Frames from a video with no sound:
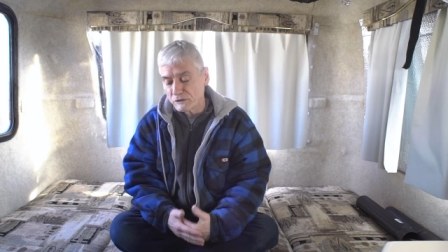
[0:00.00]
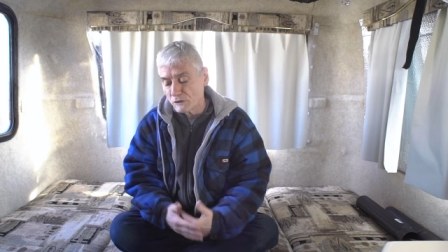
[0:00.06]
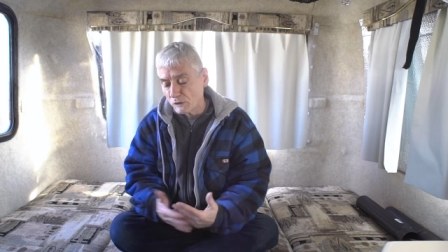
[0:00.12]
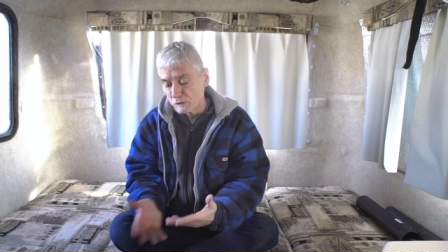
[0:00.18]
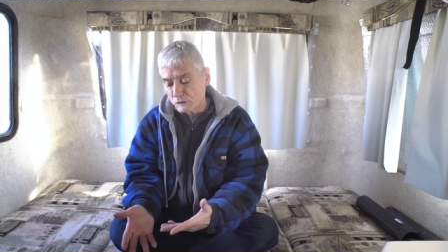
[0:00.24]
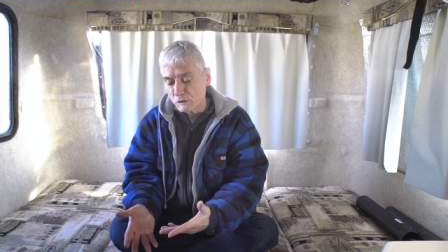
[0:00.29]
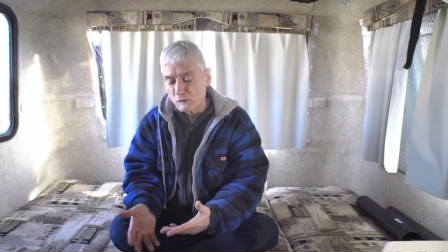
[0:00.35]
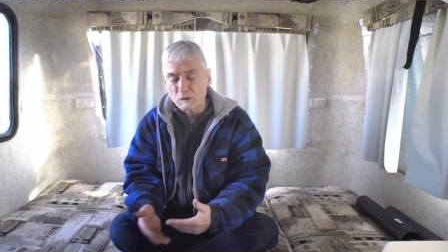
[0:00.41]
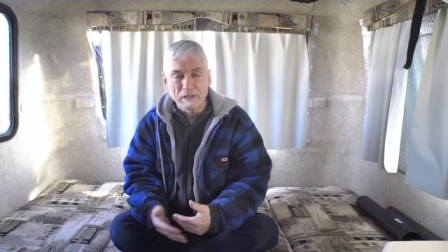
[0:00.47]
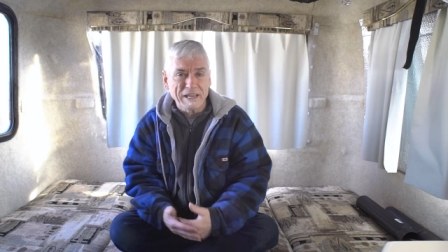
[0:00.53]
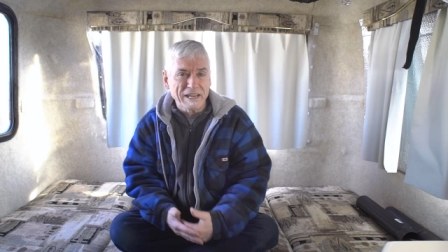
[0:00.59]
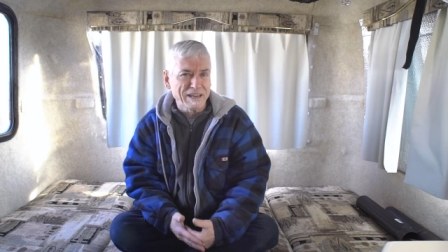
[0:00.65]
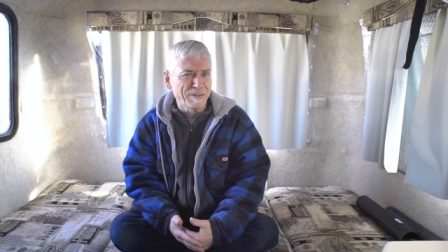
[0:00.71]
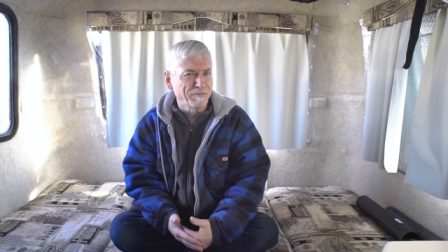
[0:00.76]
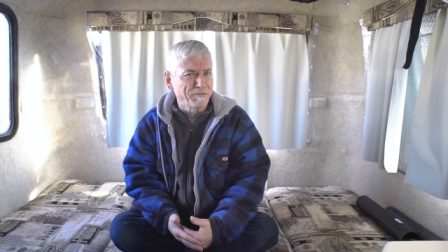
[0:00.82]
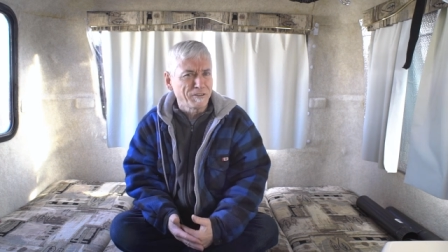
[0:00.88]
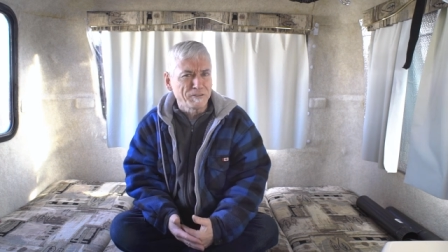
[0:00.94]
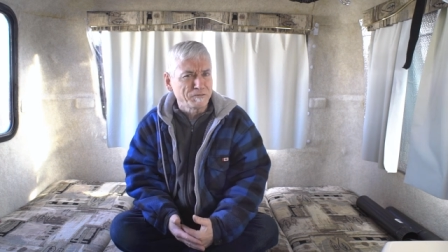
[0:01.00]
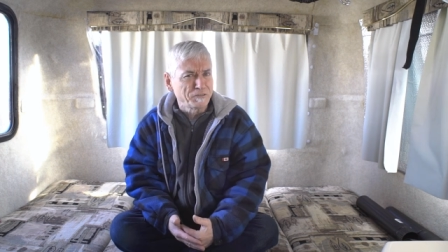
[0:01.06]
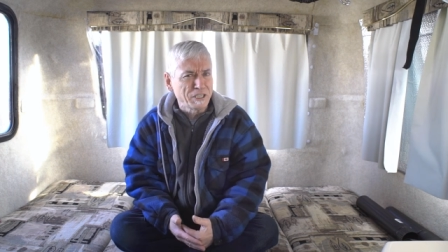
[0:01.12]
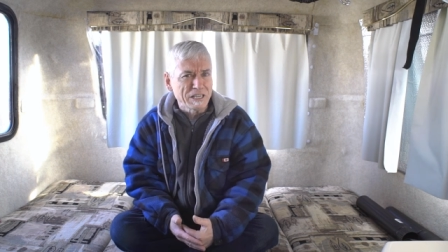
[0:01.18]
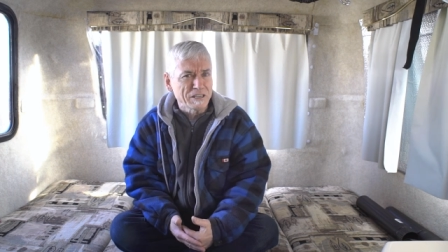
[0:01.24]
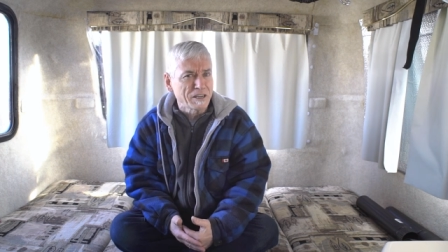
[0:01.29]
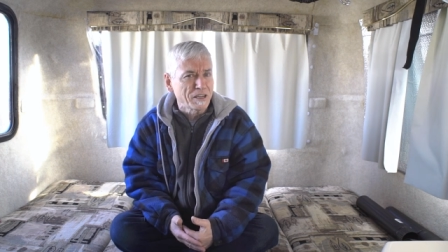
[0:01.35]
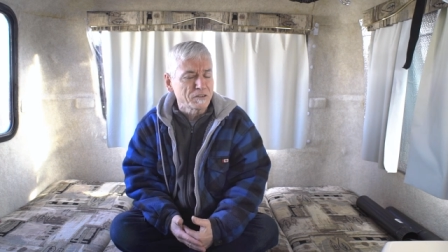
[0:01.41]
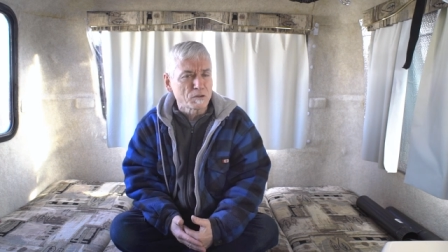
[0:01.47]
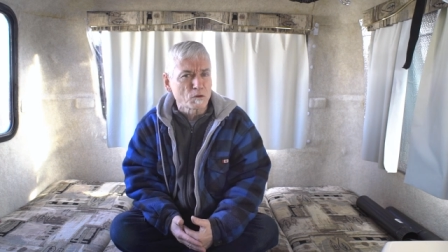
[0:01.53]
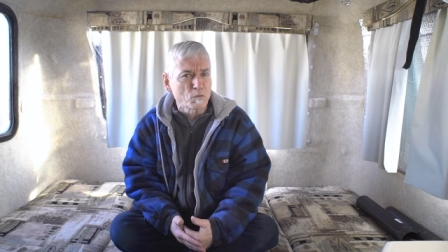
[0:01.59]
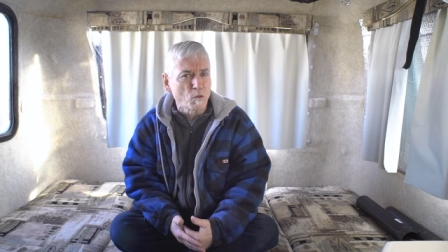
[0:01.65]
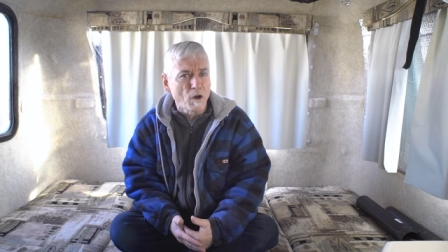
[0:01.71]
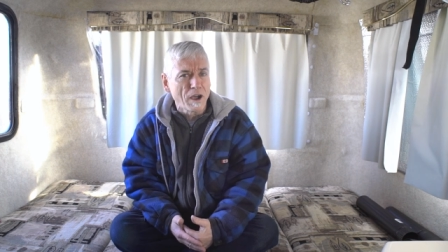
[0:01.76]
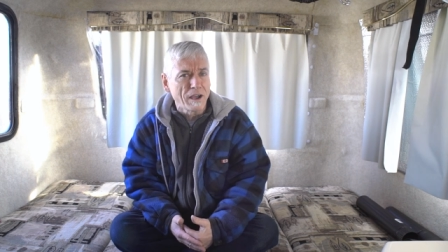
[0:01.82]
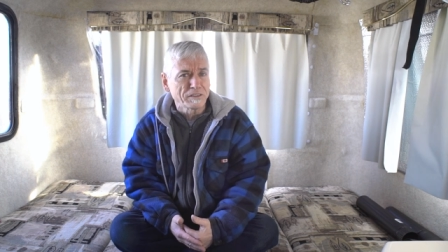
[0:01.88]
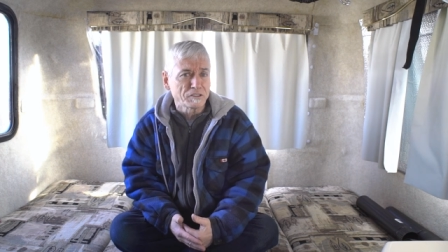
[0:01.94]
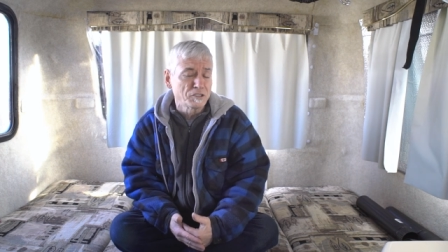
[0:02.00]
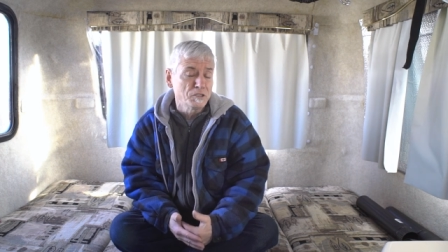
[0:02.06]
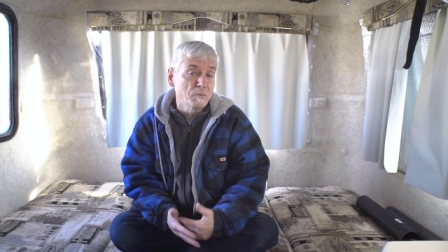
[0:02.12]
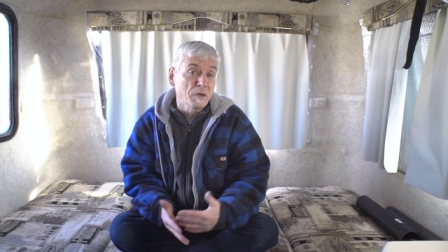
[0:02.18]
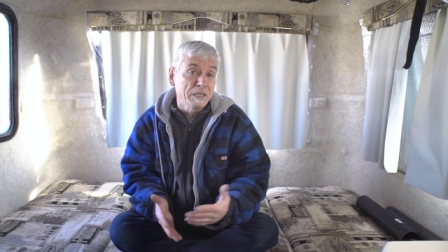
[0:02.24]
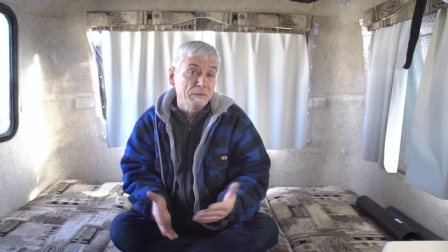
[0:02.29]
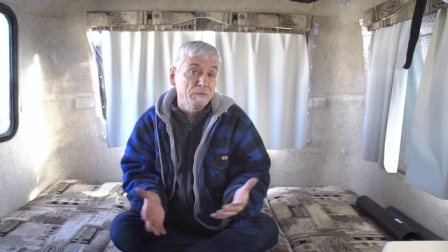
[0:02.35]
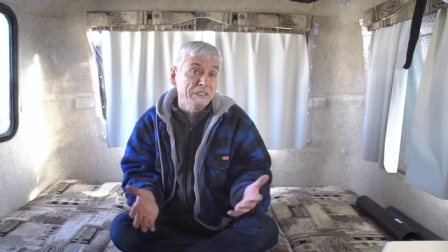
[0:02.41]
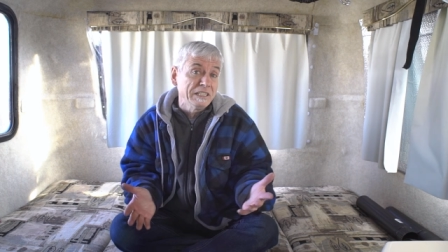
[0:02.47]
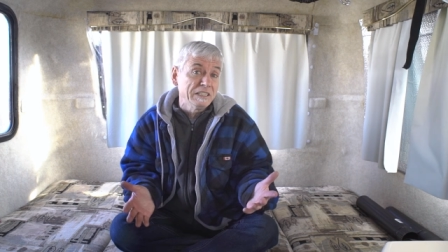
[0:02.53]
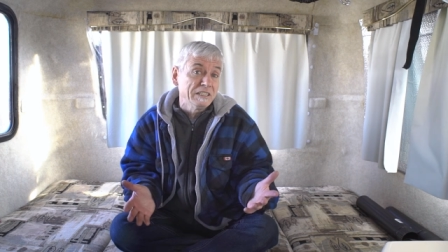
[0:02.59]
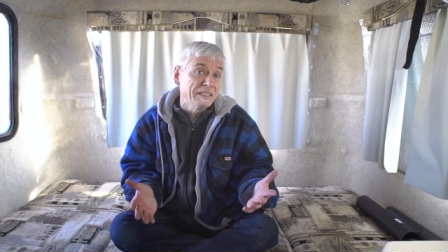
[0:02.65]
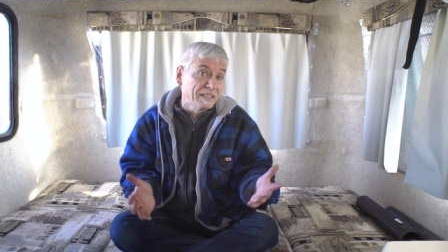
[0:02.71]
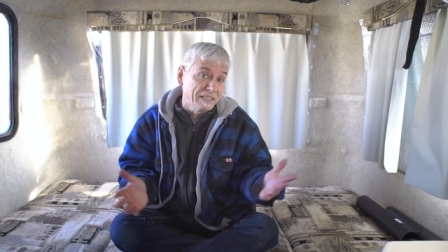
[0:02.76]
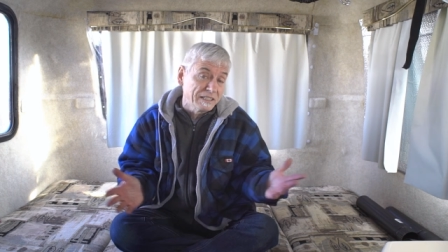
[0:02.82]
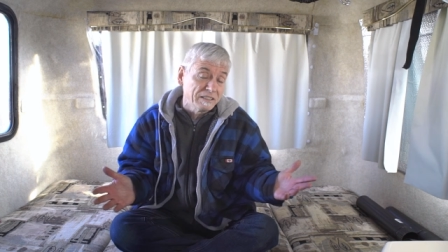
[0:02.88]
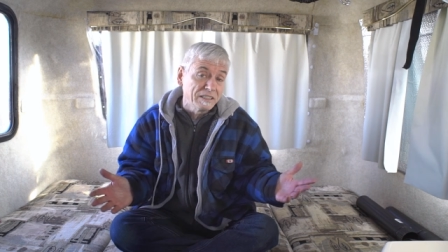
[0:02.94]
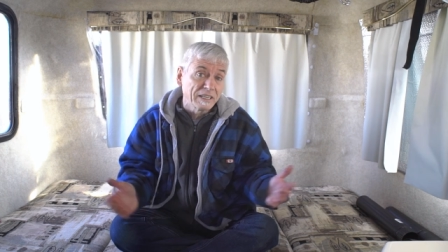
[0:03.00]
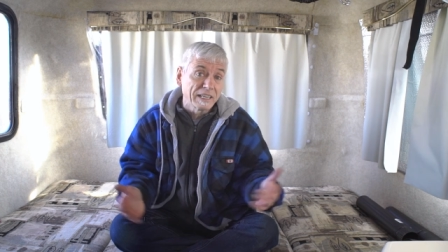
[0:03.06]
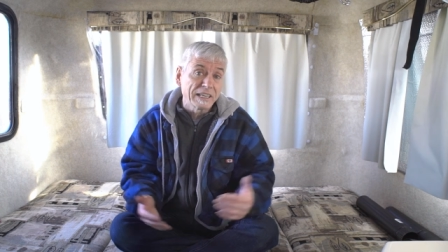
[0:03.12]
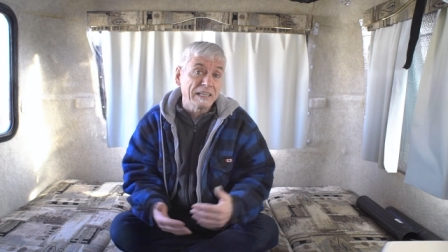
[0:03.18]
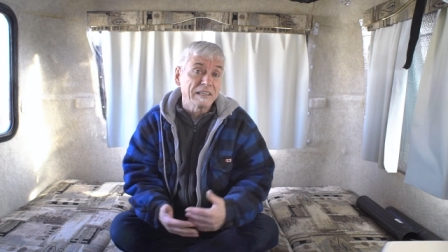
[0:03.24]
Those are like 1500 watts. You might need like, like